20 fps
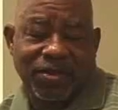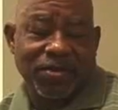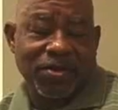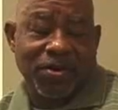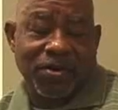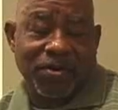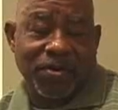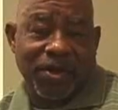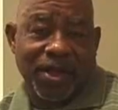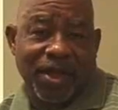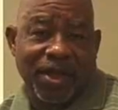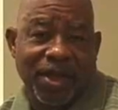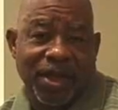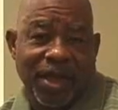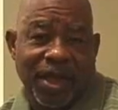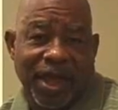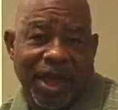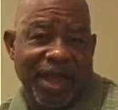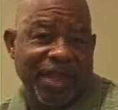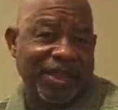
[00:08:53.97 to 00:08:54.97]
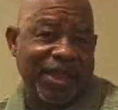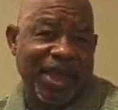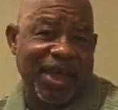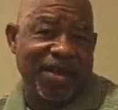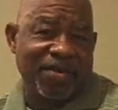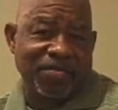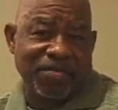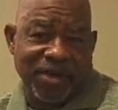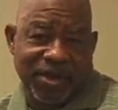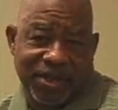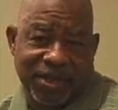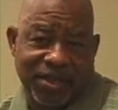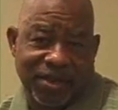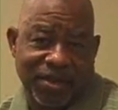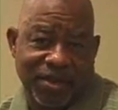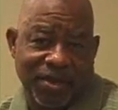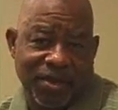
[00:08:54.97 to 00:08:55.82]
know, had to have money.